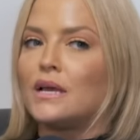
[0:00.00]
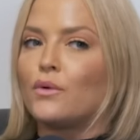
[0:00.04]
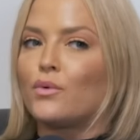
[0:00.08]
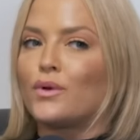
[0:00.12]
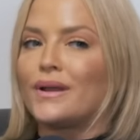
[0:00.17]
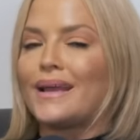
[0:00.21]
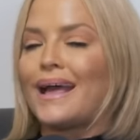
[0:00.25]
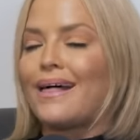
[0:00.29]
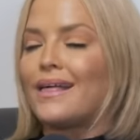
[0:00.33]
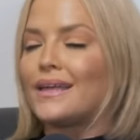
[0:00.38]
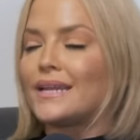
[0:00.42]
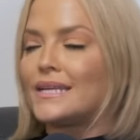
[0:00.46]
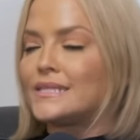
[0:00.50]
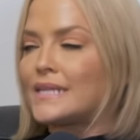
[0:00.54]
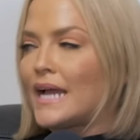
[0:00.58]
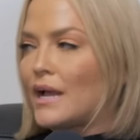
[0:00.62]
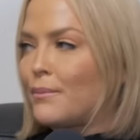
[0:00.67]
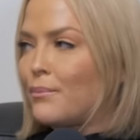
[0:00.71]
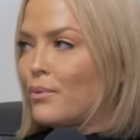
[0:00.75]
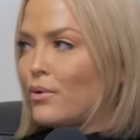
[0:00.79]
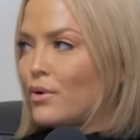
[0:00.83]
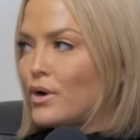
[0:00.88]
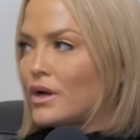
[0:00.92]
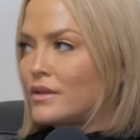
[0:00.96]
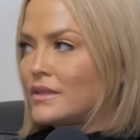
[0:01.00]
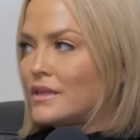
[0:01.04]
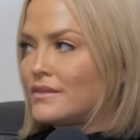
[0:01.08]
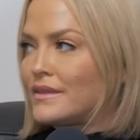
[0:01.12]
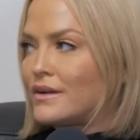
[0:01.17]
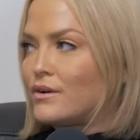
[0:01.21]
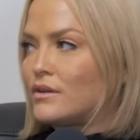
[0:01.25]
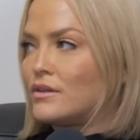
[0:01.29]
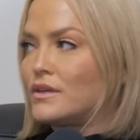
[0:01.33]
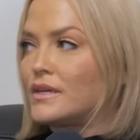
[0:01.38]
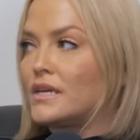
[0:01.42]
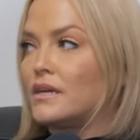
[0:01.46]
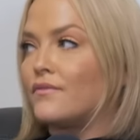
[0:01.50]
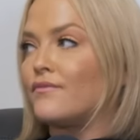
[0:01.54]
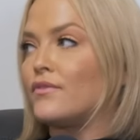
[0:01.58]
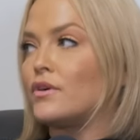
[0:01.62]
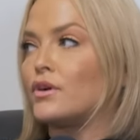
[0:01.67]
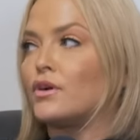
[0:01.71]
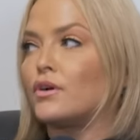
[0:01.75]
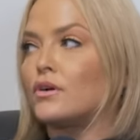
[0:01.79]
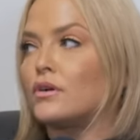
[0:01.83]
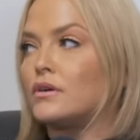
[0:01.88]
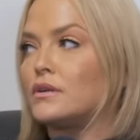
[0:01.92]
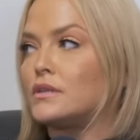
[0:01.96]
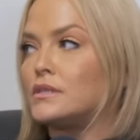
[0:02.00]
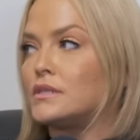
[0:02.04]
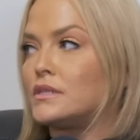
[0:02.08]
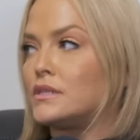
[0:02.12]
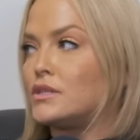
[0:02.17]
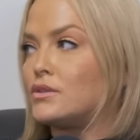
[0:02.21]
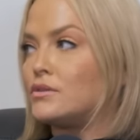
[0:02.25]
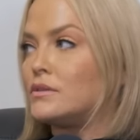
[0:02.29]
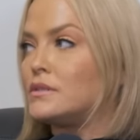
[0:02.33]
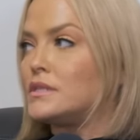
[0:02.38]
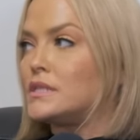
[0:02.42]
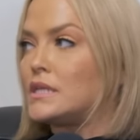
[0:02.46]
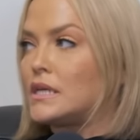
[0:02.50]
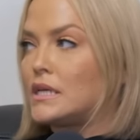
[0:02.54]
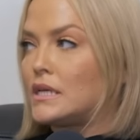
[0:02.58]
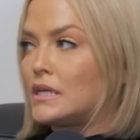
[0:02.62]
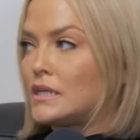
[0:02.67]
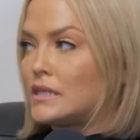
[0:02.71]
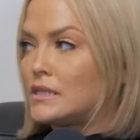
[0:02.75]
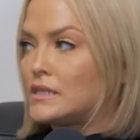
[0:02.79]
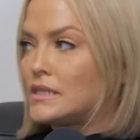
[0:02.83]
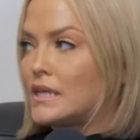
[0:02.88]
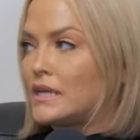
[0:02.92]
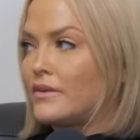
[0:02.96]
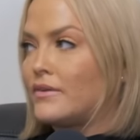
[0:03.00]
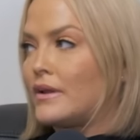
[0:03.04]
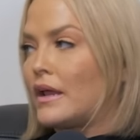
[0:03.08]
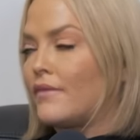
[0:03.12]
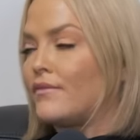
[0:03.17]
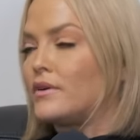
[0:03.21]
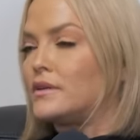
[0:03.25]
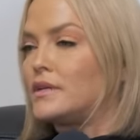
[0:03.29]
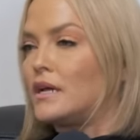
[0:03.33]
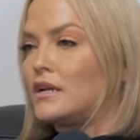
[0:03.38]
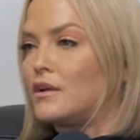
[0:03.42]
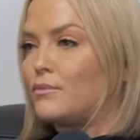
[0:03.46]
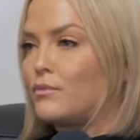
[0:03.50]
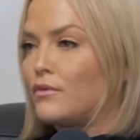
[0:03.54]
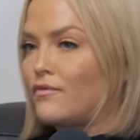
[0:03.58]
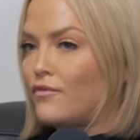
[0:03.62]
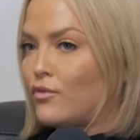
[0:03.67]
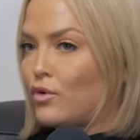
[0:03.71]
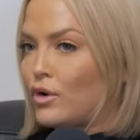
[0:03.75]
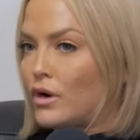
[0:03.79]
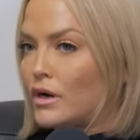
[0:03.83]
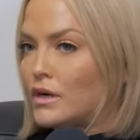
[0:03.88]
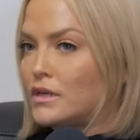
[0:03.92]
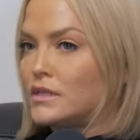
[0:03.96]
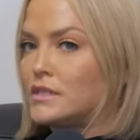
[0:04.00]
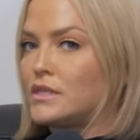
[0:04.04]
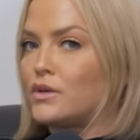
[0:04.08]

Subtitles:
reality type porn that they were looking for girls to do scenes that had never done them before.